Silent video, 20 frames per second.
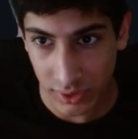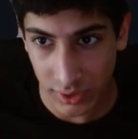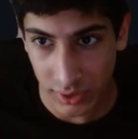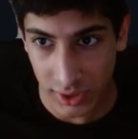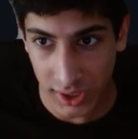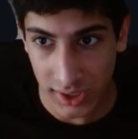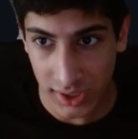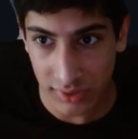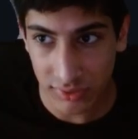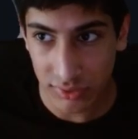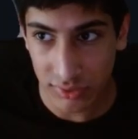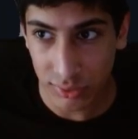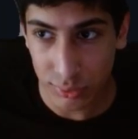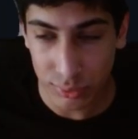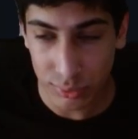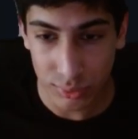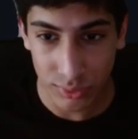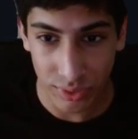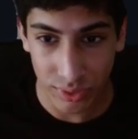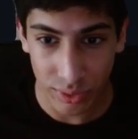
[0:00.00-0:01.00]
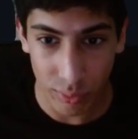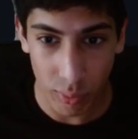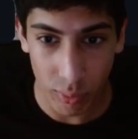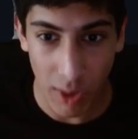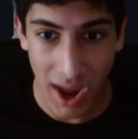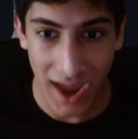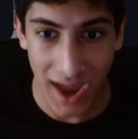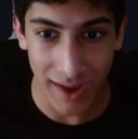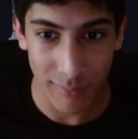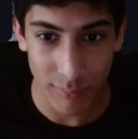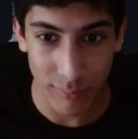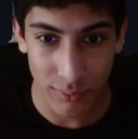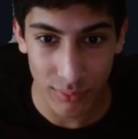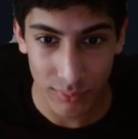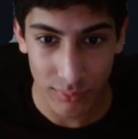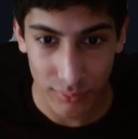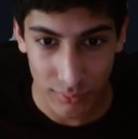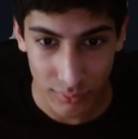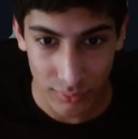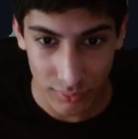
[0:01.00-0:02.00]
into the web.
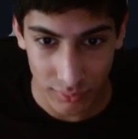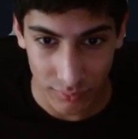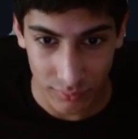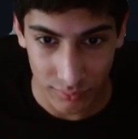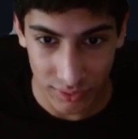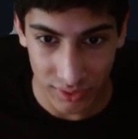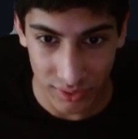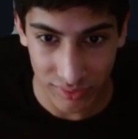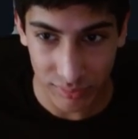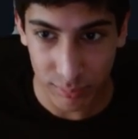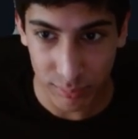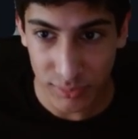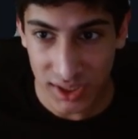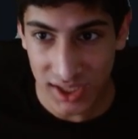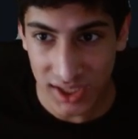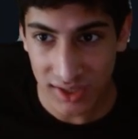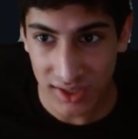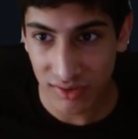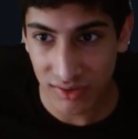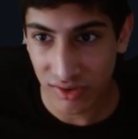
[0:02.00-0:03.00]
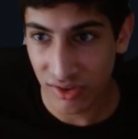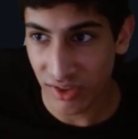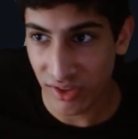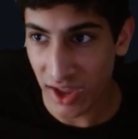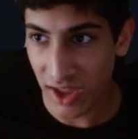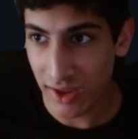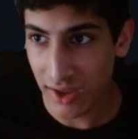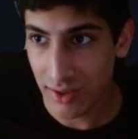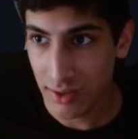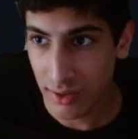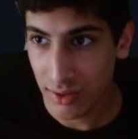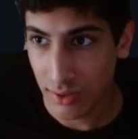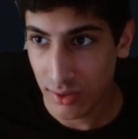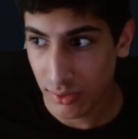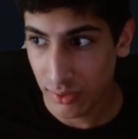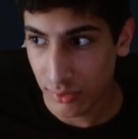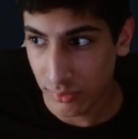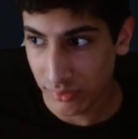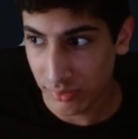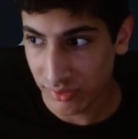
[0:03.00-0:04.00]
This means that
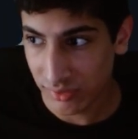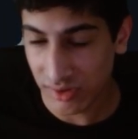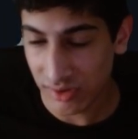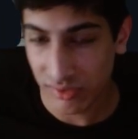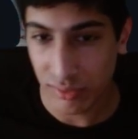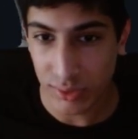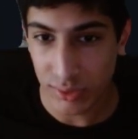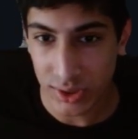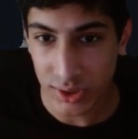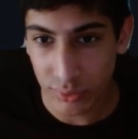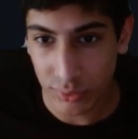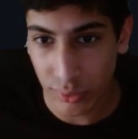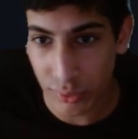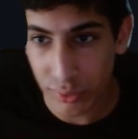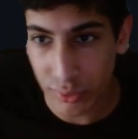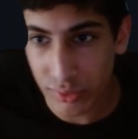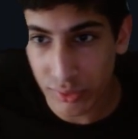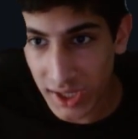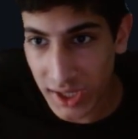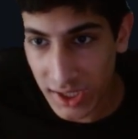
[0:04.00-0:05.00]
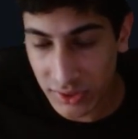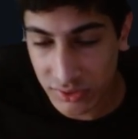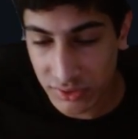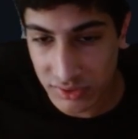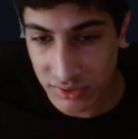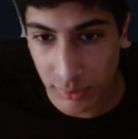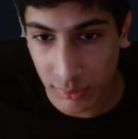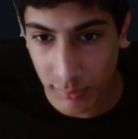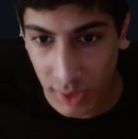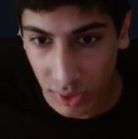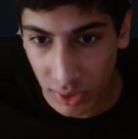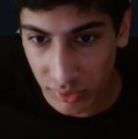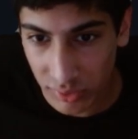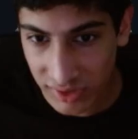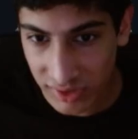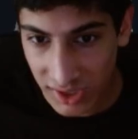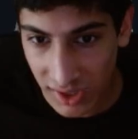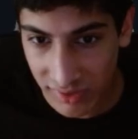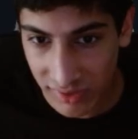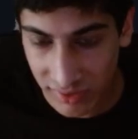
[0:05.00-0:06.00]
since we learned HTML,
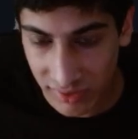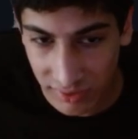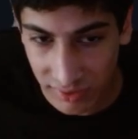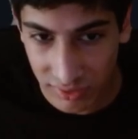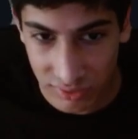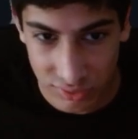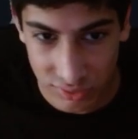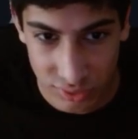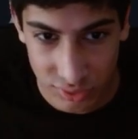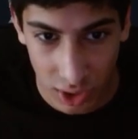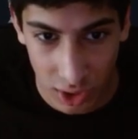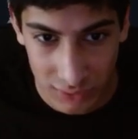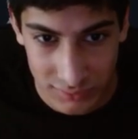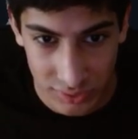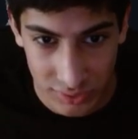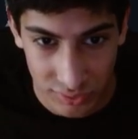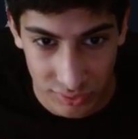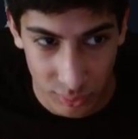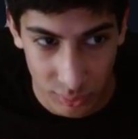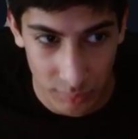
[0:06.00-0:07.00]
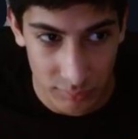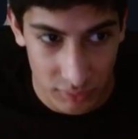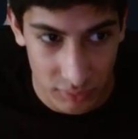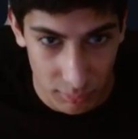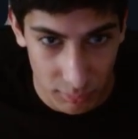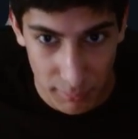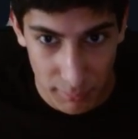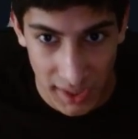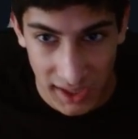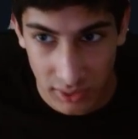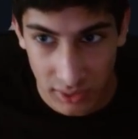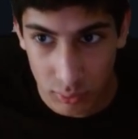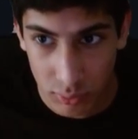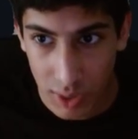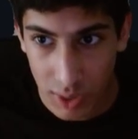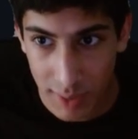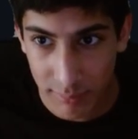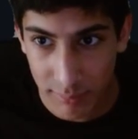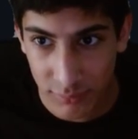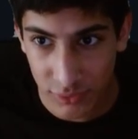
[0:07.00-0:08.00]
CSS, and JavaScript to make
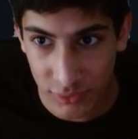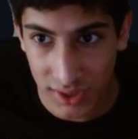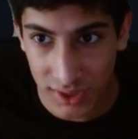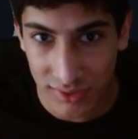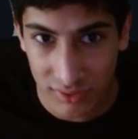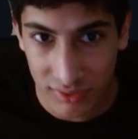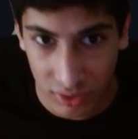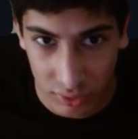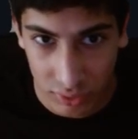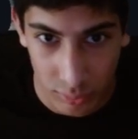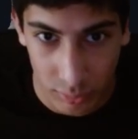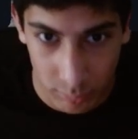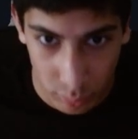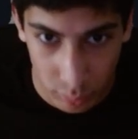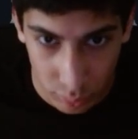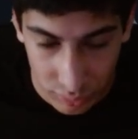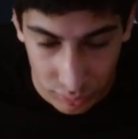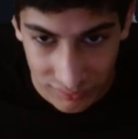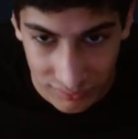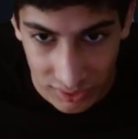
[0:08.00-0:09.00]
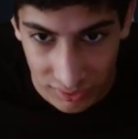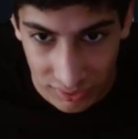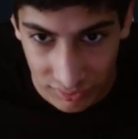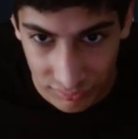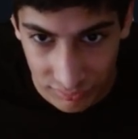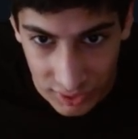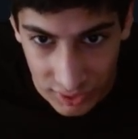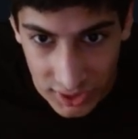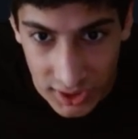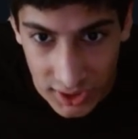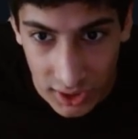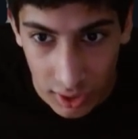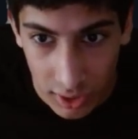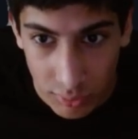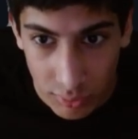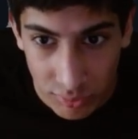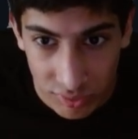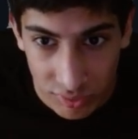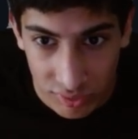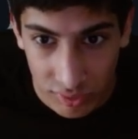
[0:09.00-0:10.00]
websites in our previous
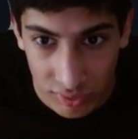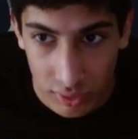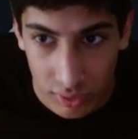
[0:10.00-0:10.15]
videos,